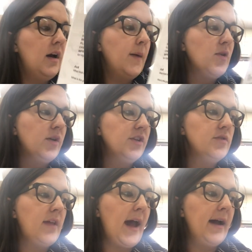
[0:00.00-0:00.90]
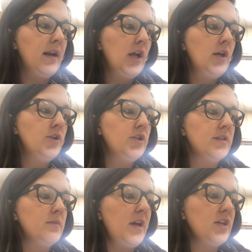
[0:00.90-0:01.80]
You can do that.
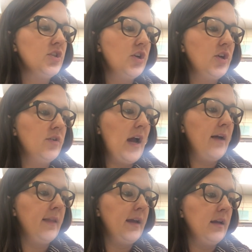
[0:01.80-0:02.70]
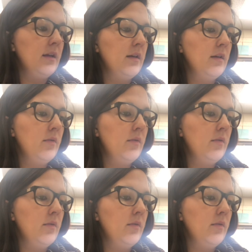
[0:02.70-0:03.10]
Just make sure you're not like,